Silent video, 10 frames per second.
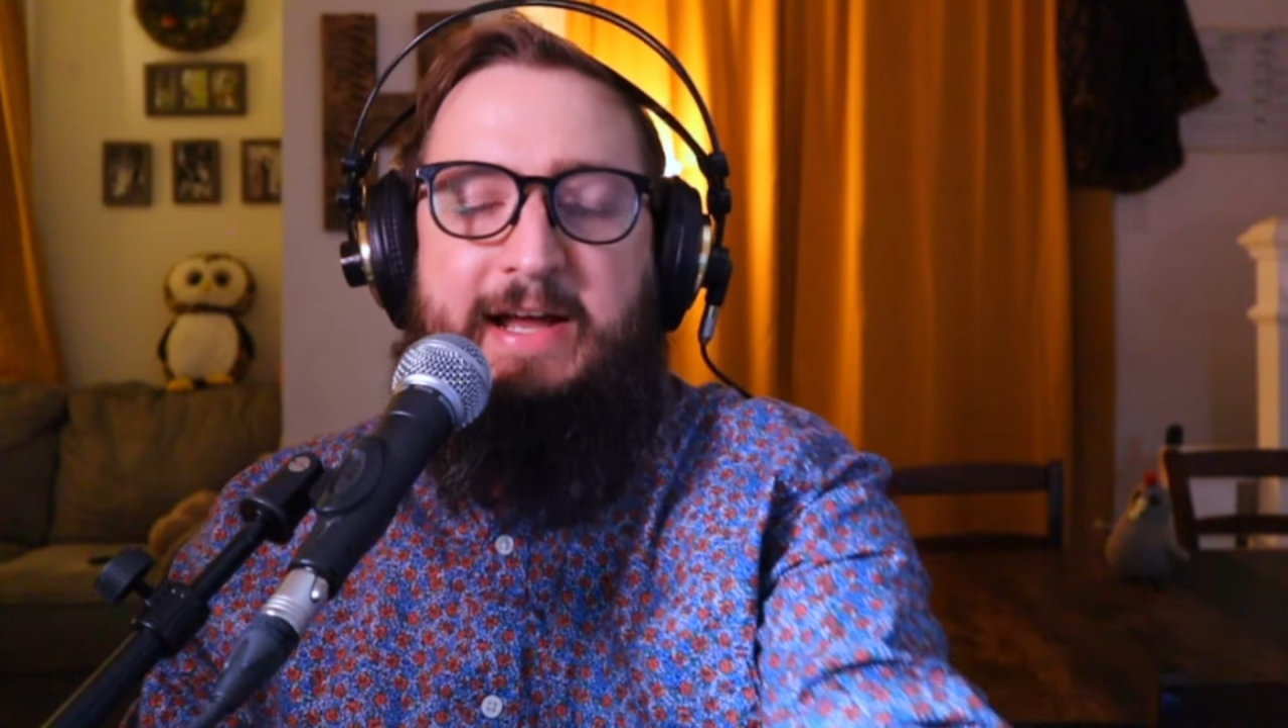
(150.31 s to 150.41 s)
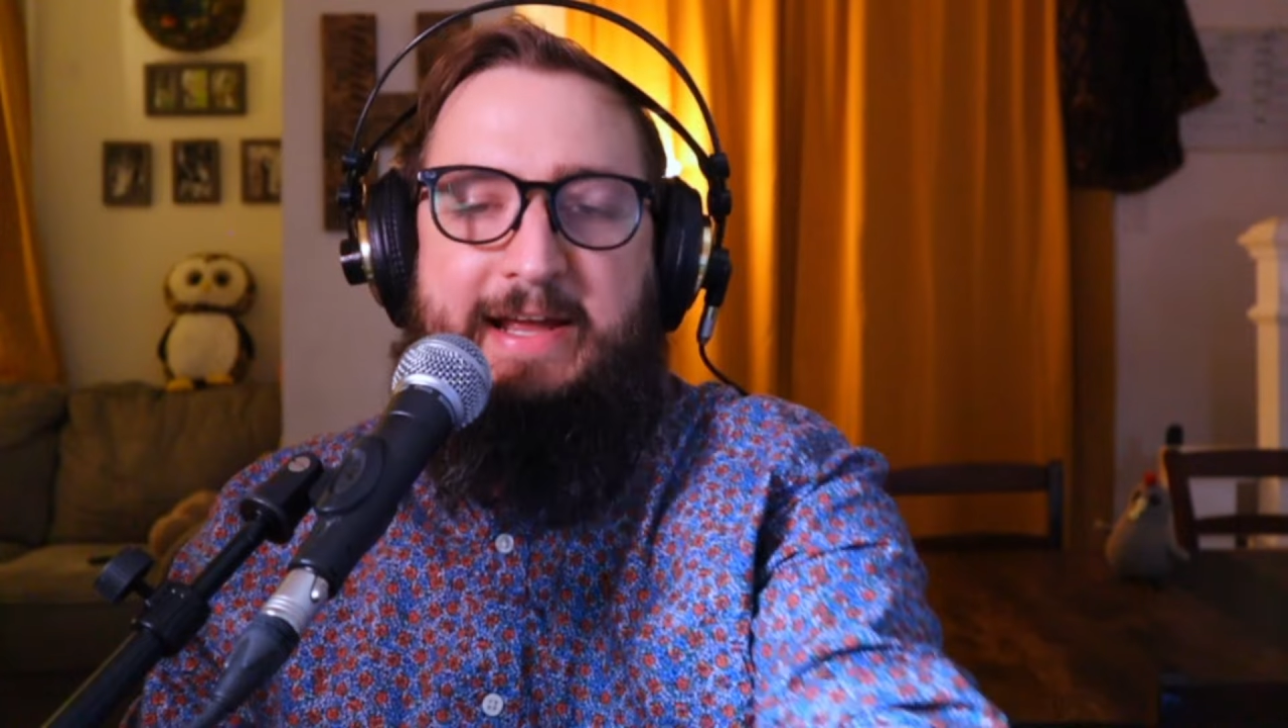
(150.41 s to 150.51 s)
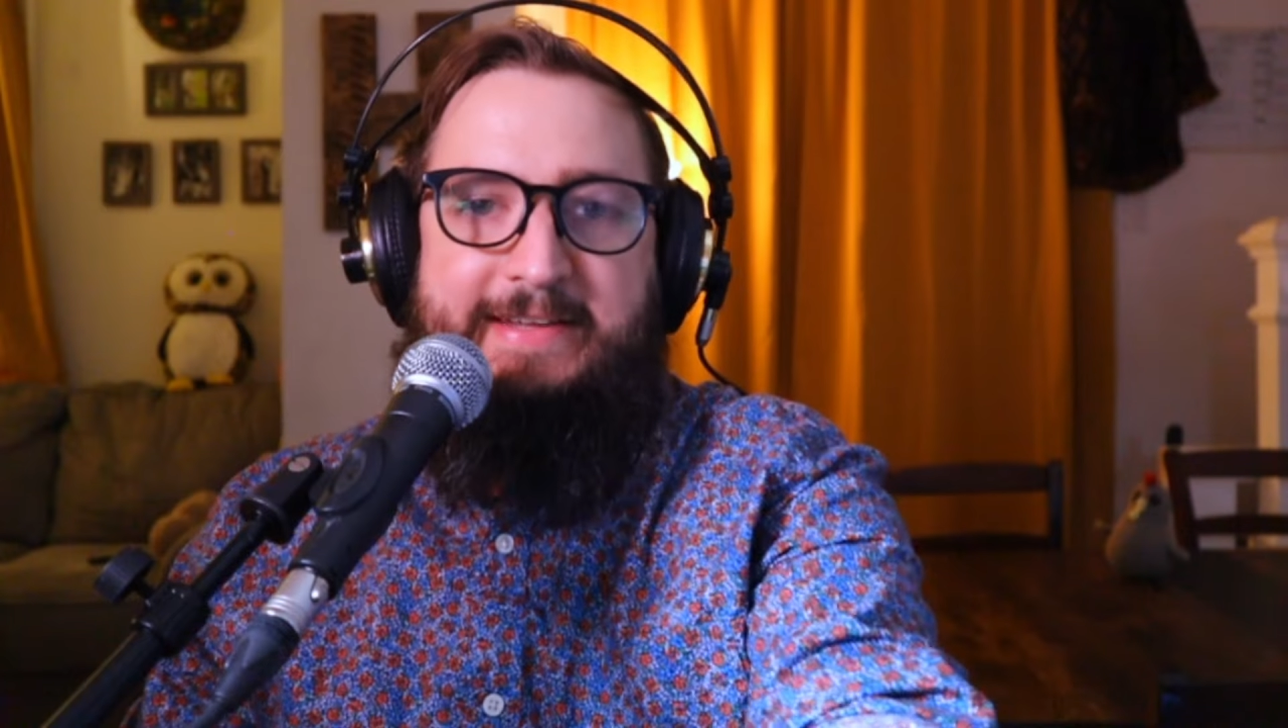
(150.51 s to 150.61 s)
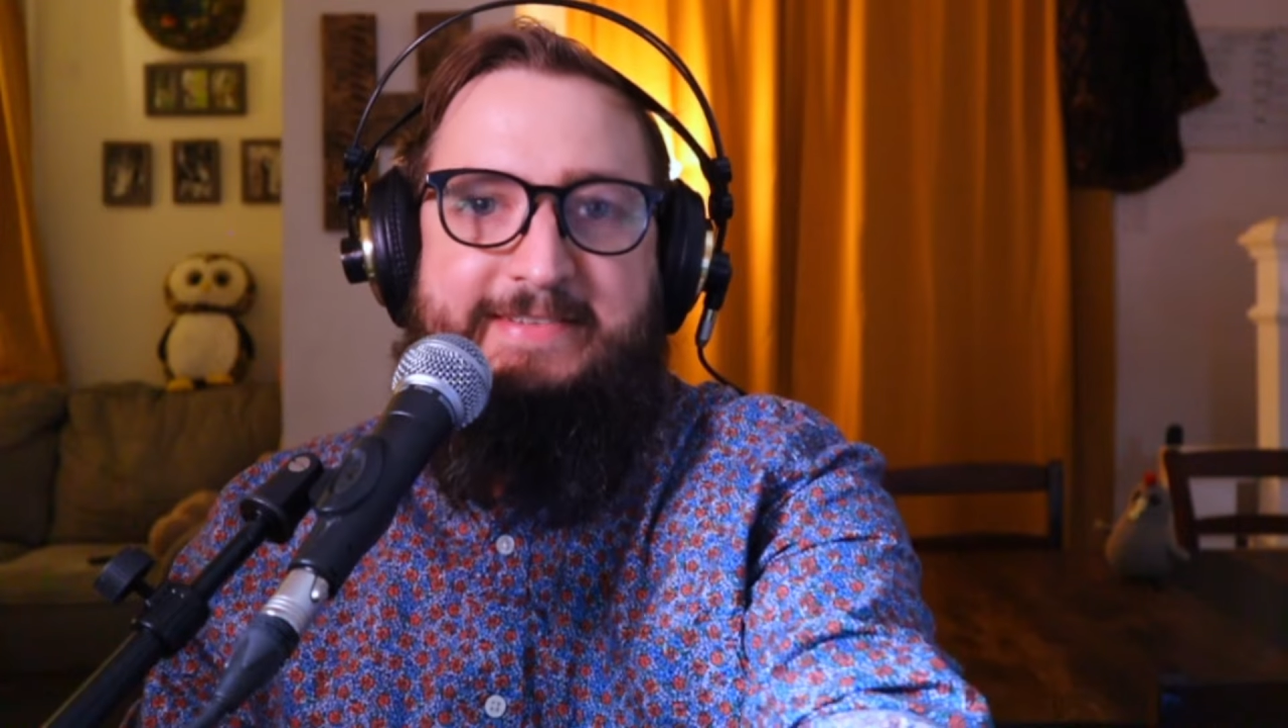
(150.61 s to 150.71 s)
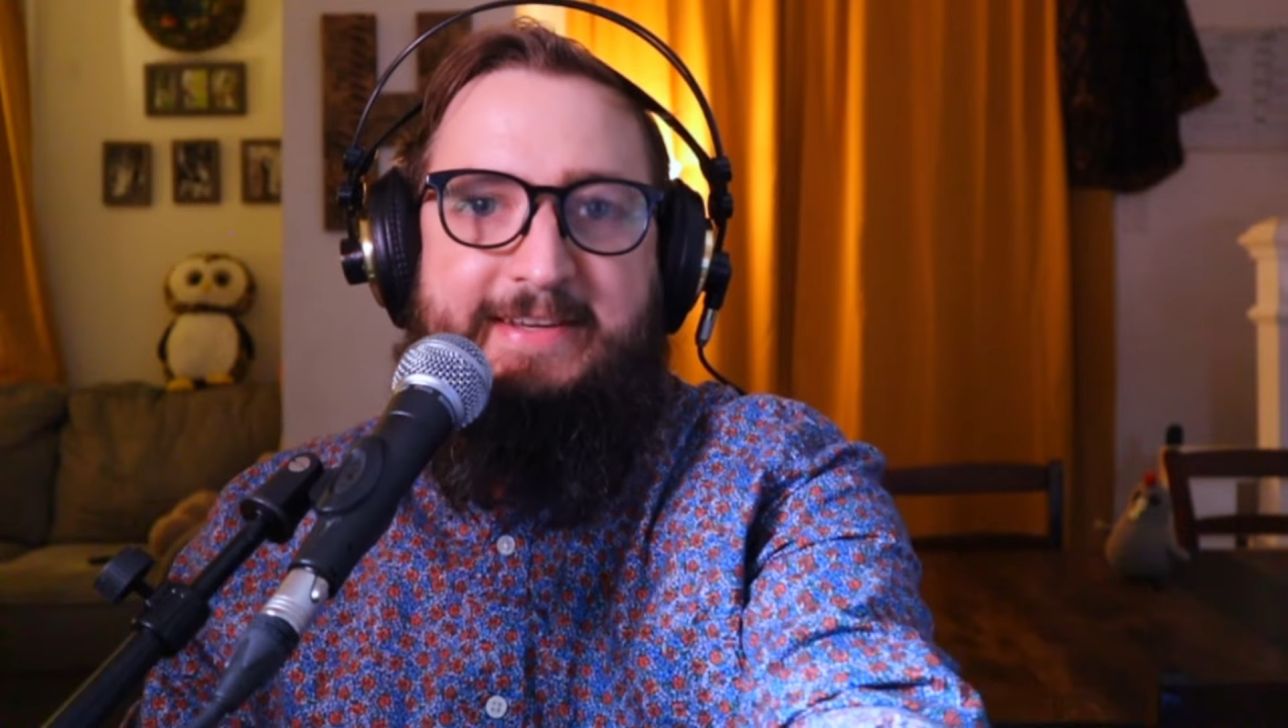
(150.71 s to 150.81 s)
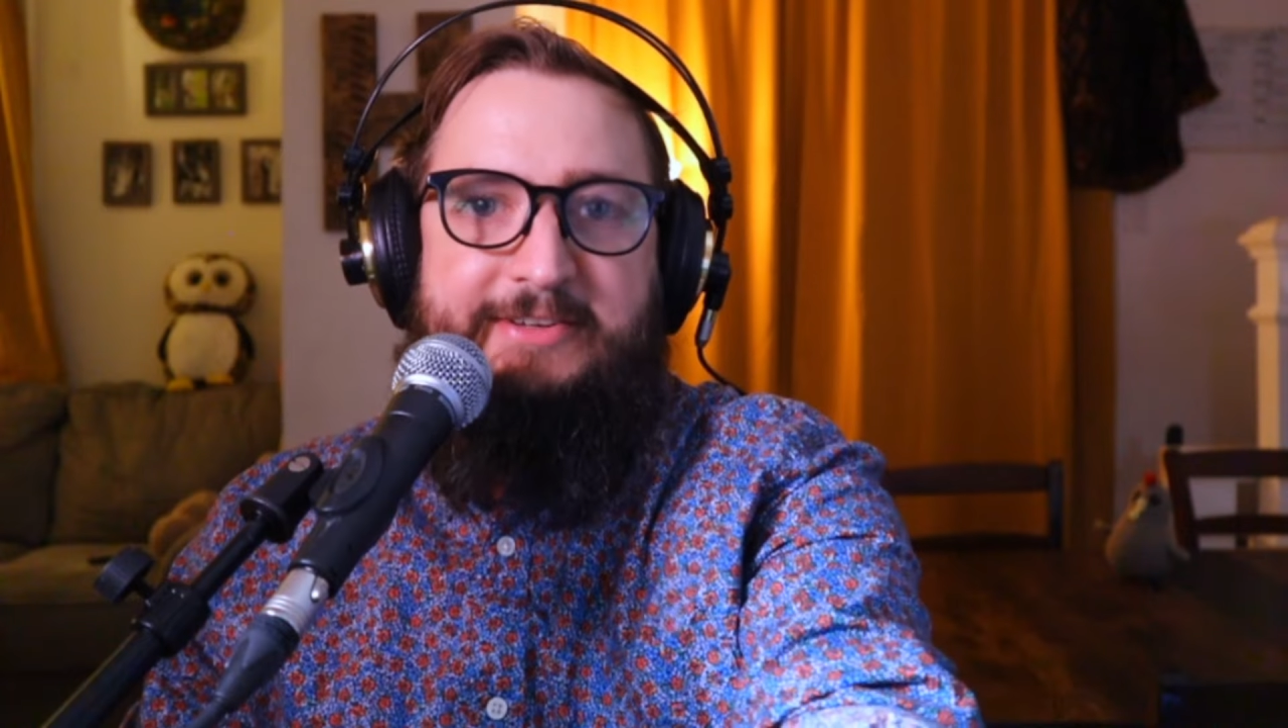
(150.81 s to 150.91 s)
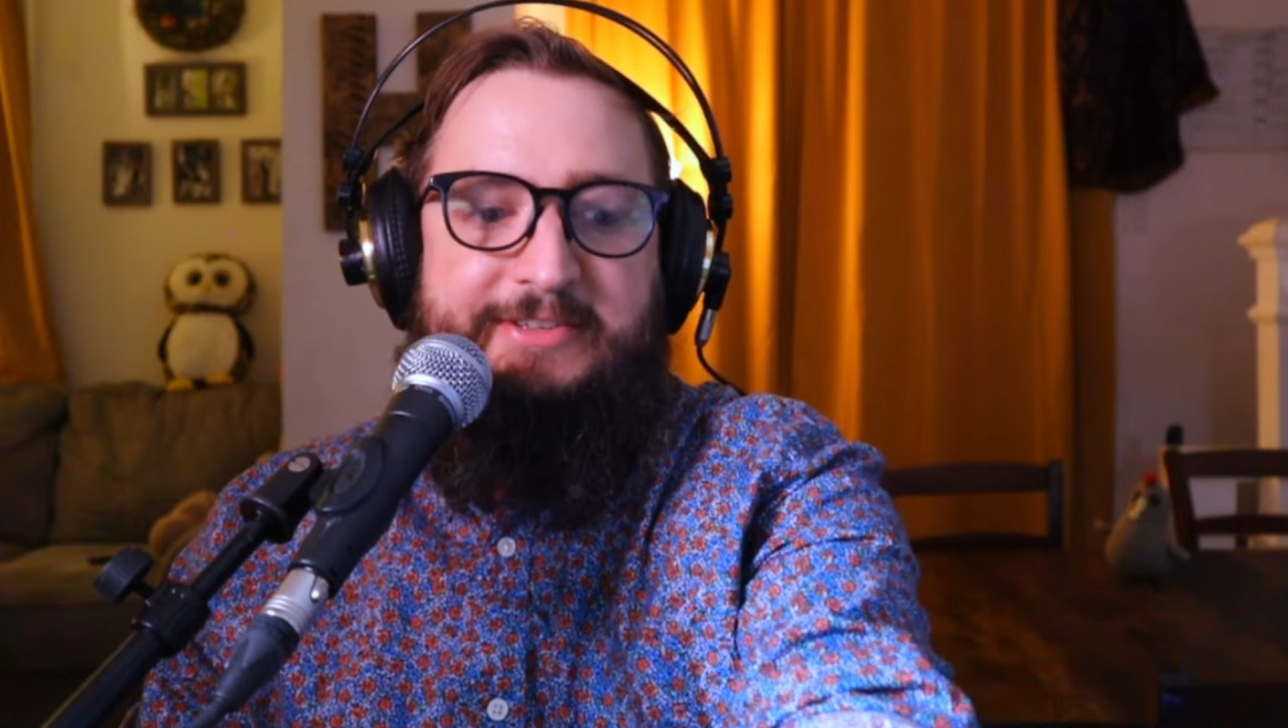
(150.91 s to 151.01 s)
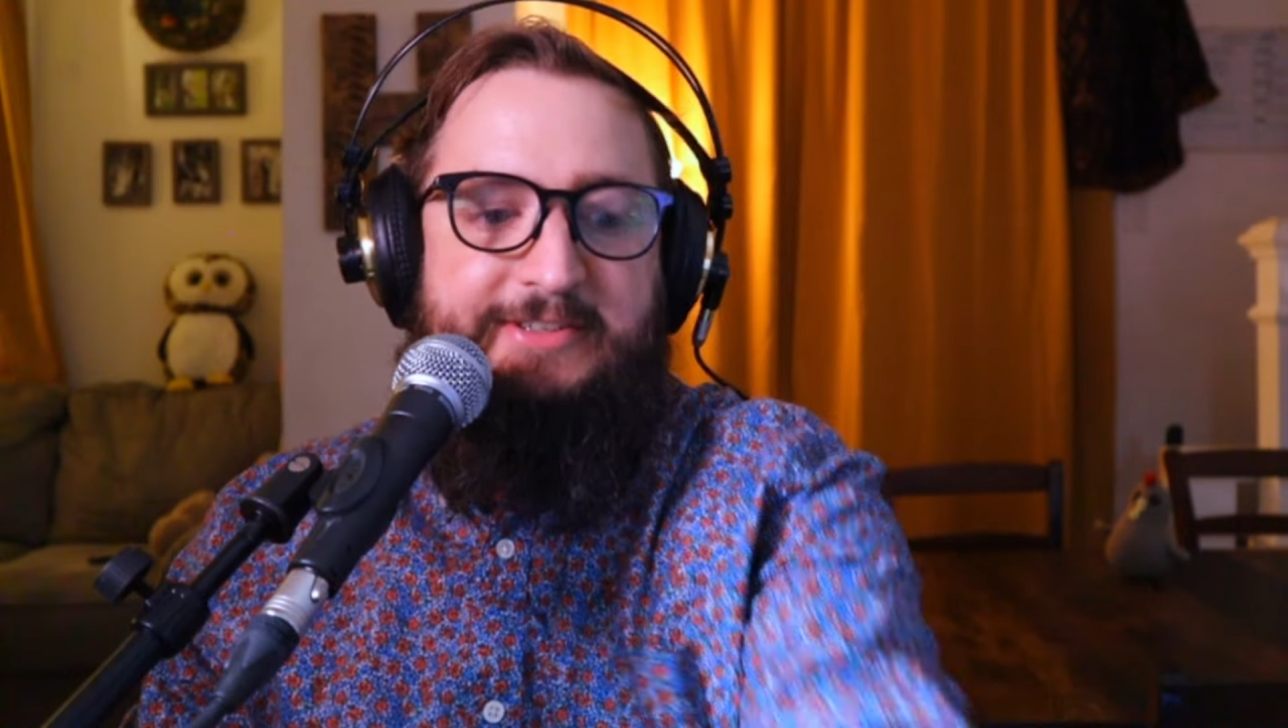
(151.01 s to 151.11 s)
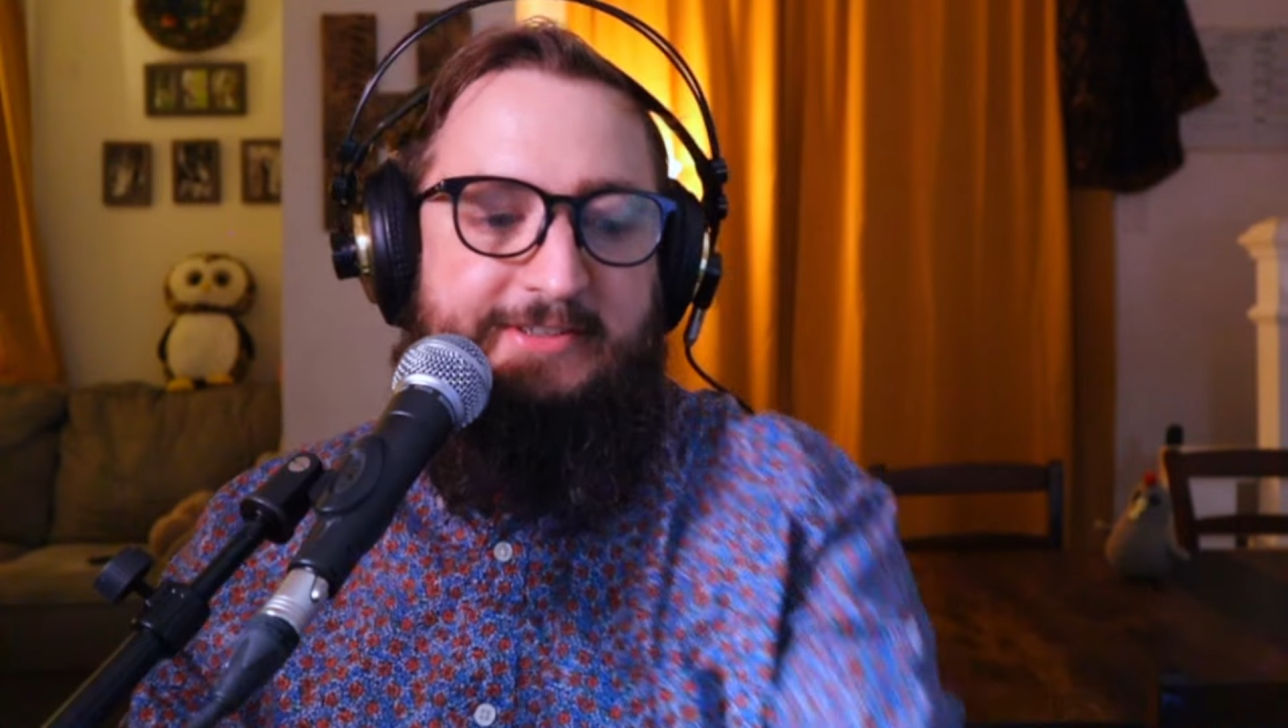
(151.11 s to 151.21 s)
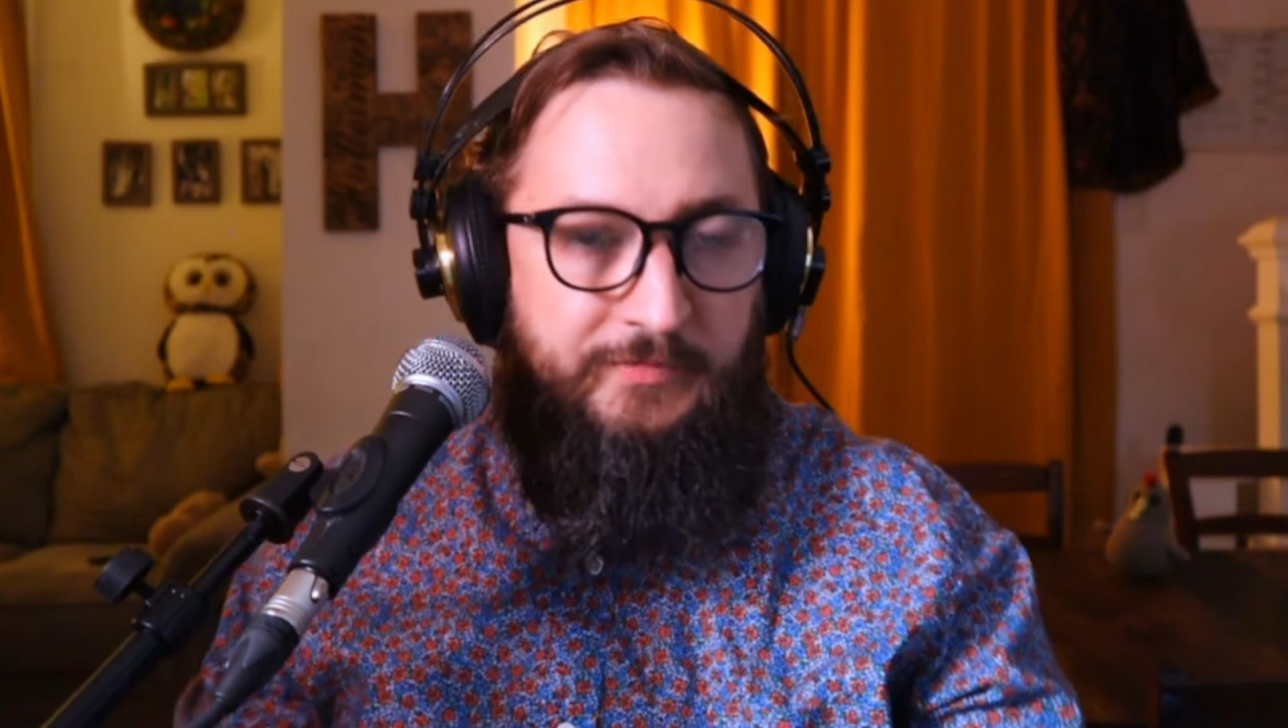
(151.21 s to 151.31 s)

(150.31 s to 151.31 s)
hi-hat sound.